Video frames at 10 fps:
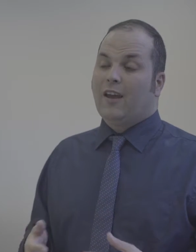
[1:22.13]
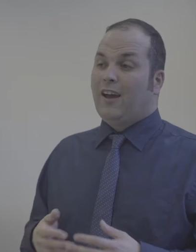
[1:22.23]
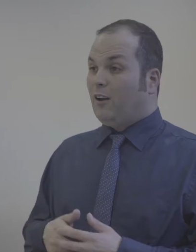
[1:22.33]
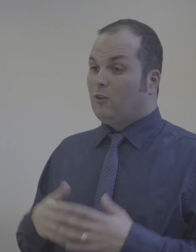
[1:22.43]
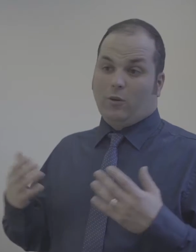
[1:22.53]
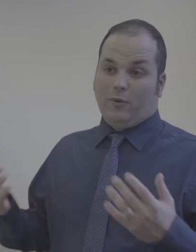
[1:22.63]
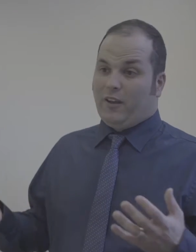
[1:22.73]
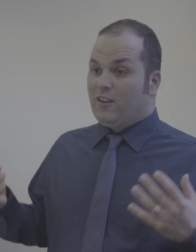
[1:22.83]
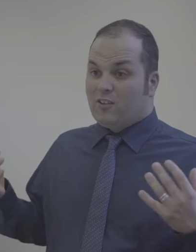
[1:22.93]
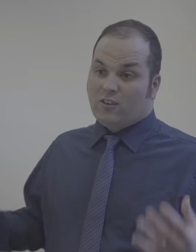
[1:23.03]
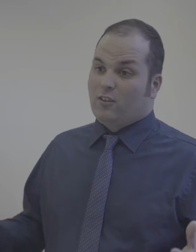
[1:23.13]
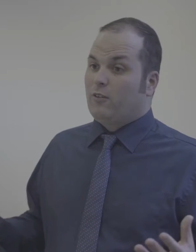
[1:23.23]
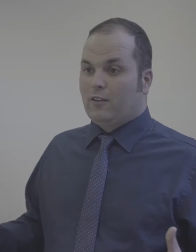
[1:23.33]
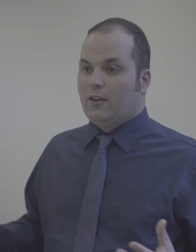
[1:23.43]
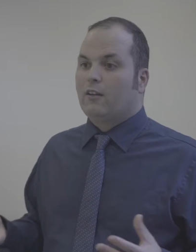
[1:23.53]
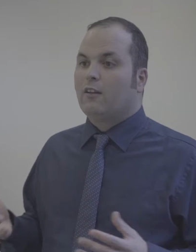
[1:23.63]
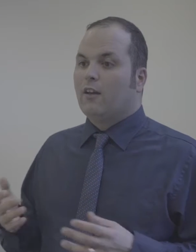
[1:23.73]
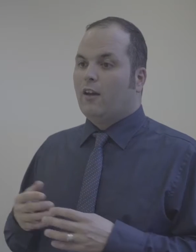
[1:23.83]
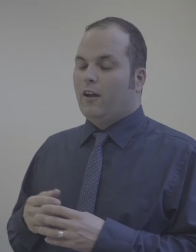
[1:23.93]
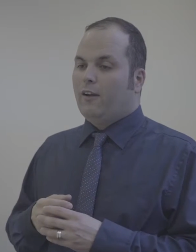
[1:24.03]
And on top of that, it's just the right
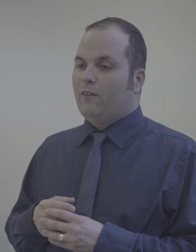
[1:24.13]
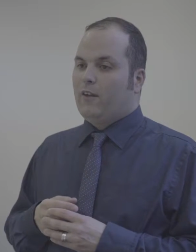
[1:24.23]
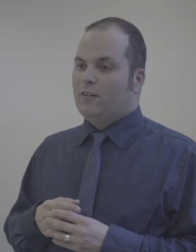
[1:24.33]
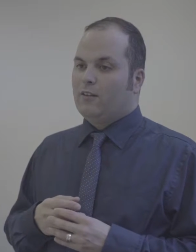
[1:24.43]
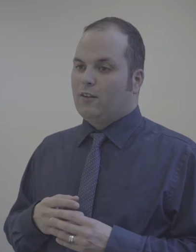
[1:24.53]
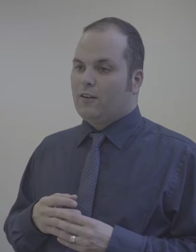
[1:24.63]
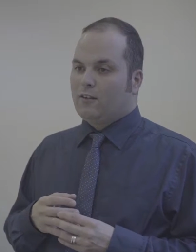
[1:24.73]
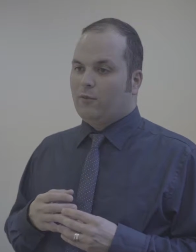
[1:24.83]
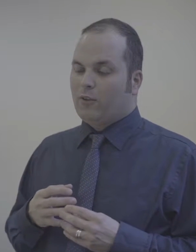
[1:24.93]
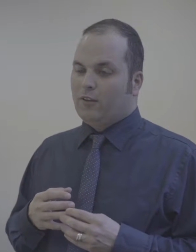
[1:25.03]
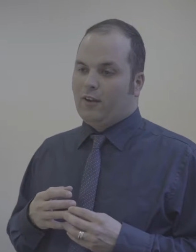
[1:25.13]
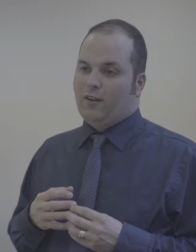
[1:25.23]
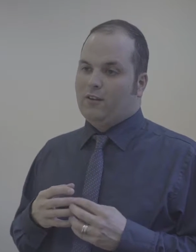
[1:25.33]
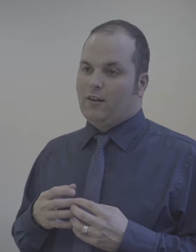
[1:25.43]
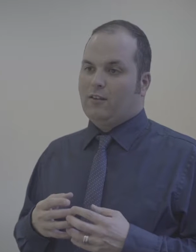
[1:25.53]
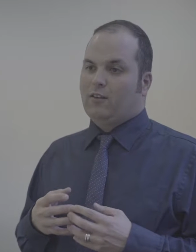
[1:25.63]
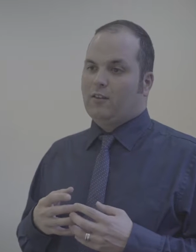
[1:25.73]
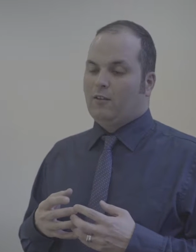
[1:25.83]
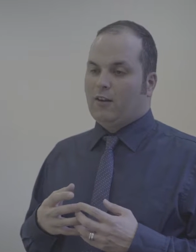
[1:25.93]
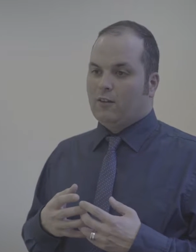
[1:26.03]
thing. It's something that is
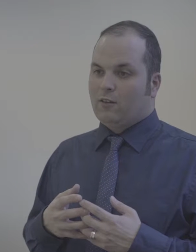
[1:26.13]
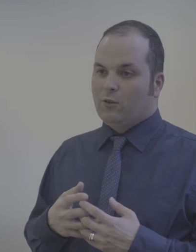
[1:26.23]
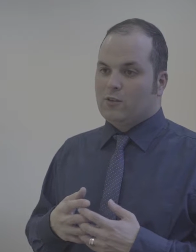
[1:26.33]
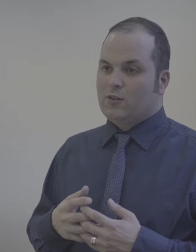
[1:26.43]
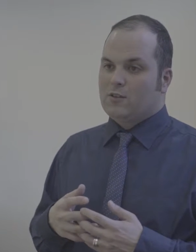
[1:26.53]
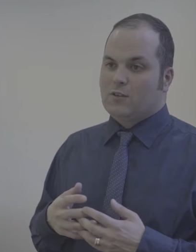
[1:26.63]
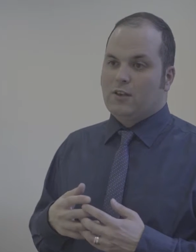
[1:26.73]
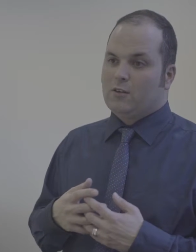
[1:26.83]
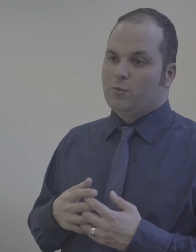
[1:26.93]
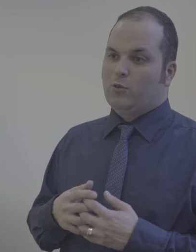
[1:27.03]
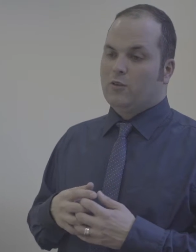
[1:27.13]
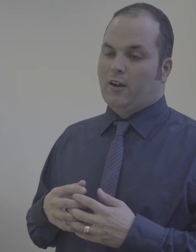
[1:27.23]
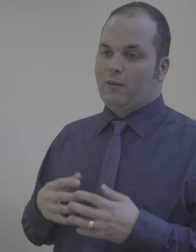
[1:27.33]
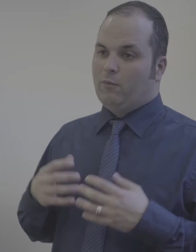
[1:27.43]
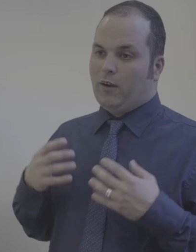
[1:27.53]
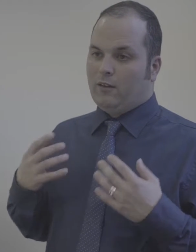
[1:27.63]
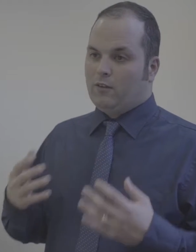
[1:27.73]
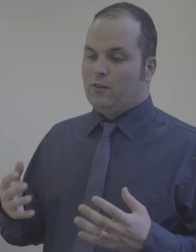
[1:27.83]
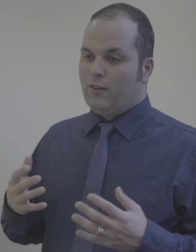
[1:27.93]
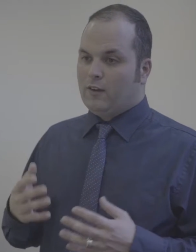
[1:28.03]
necessary and that those students need support,
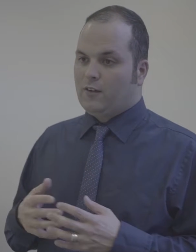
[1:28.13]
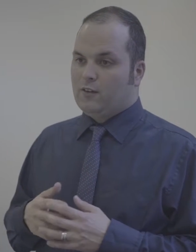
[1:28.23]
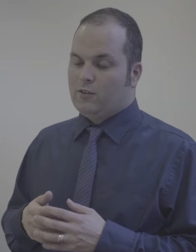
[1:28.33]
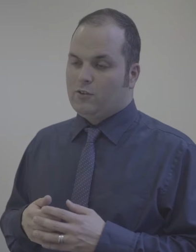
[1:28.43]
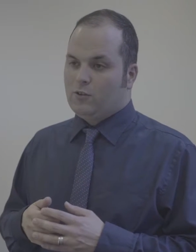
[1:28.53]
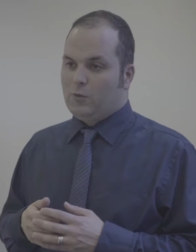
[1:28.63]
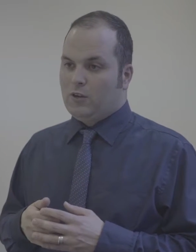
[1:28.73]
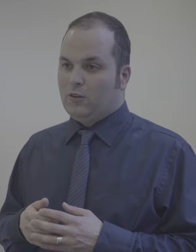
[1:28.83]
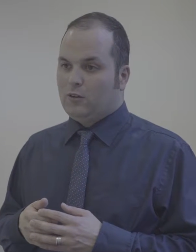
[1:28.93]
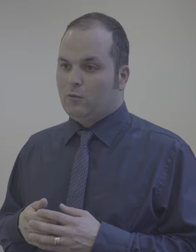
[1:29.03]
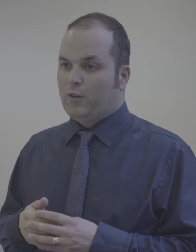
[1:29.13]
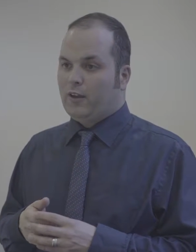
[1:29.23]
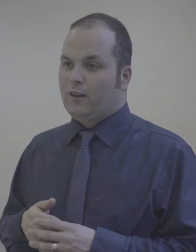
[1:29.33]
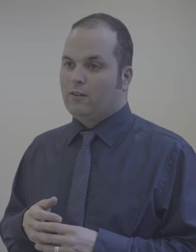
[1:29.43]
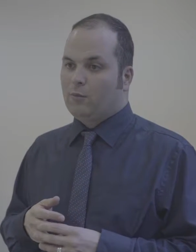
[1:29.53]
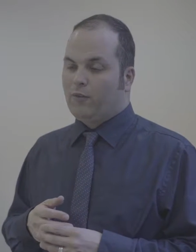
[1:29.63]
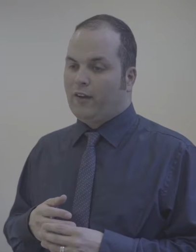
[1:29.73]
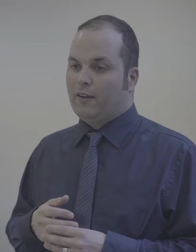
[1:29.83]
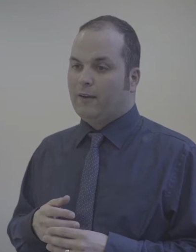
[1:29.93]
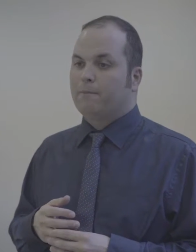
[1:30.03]
and universities should be doing what they can to
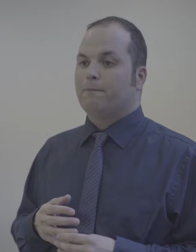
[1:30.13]
provide that.